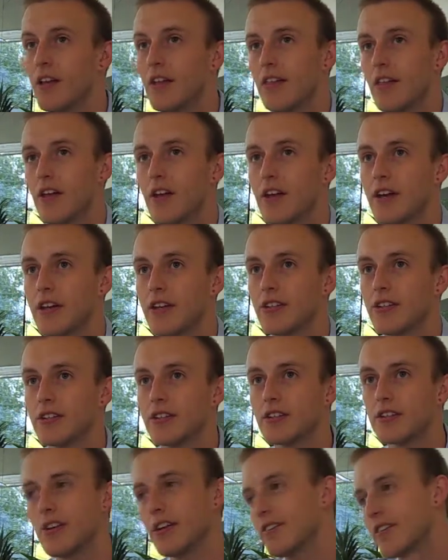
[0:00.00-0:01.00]
that I could
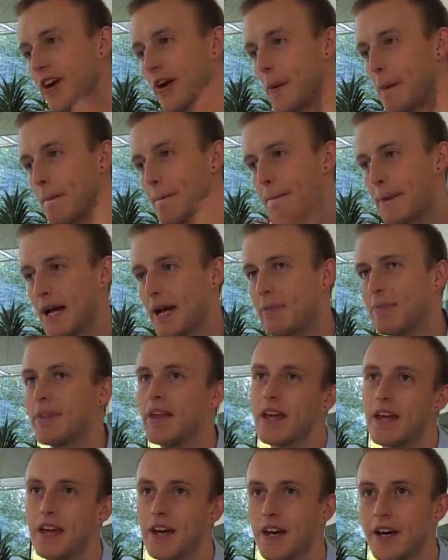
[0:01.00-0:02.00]
just kind of go, bam,
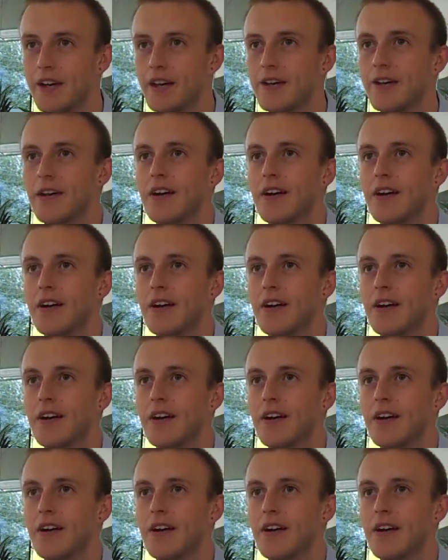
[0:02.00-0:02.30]
there you go.